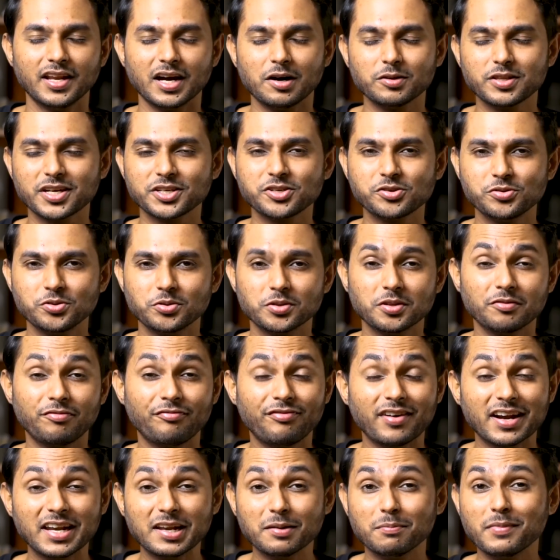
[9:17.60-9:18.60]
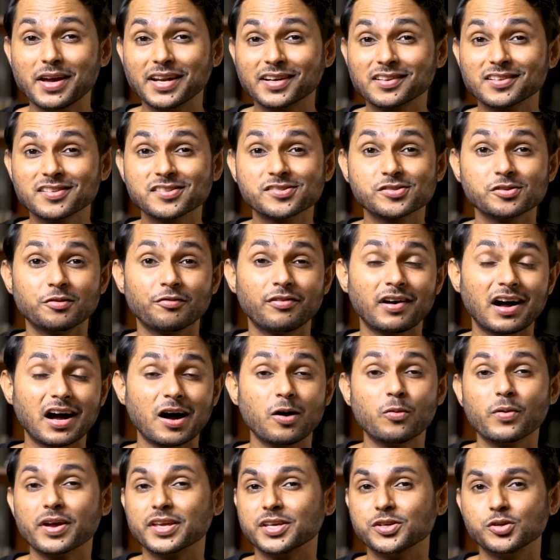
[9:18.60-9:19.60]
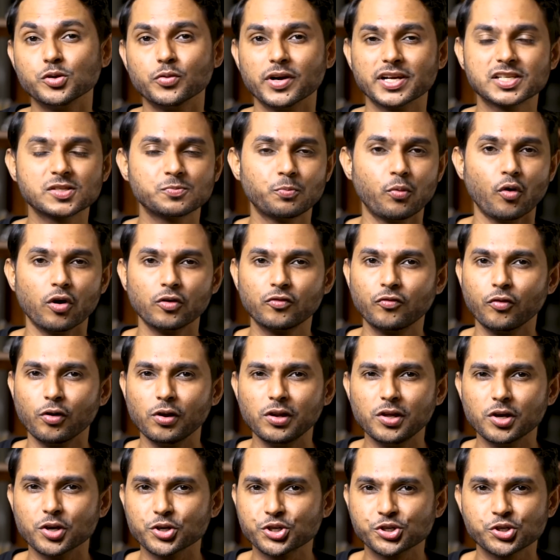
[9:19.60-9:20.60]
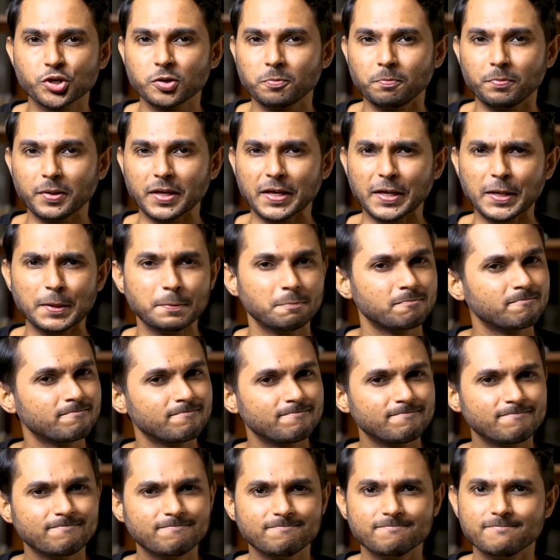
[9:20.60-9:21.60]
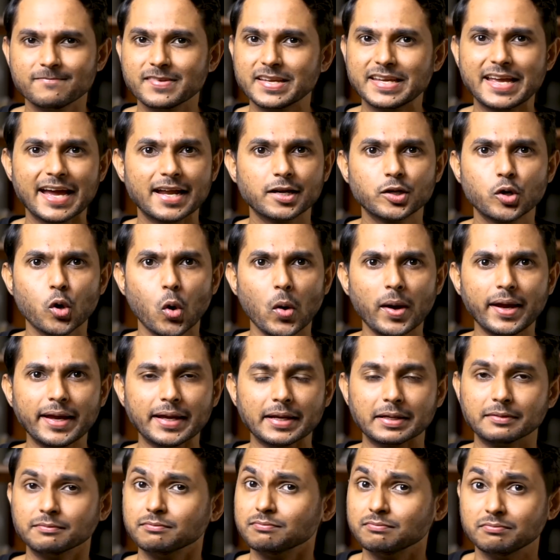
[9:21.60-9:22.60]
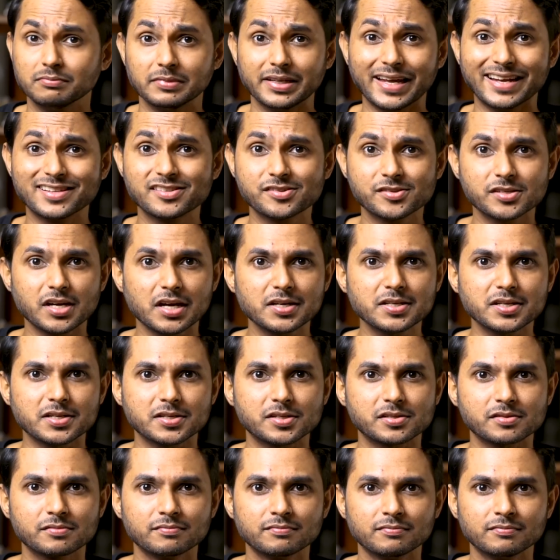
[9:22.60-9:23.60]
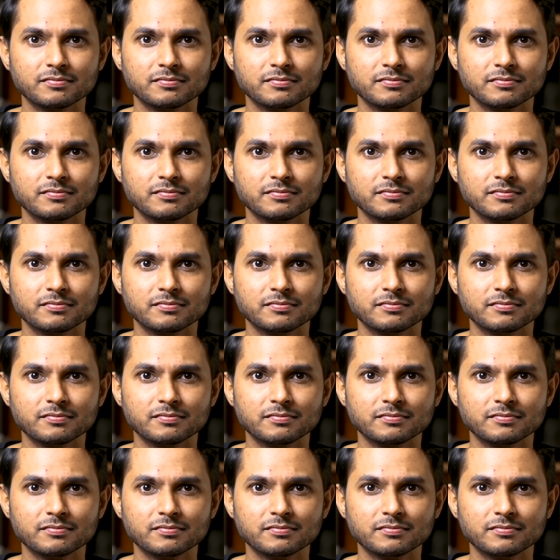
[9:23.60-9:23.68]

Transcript: Now that you know the fundamentals of how a UX portfolio should be, get going, get started.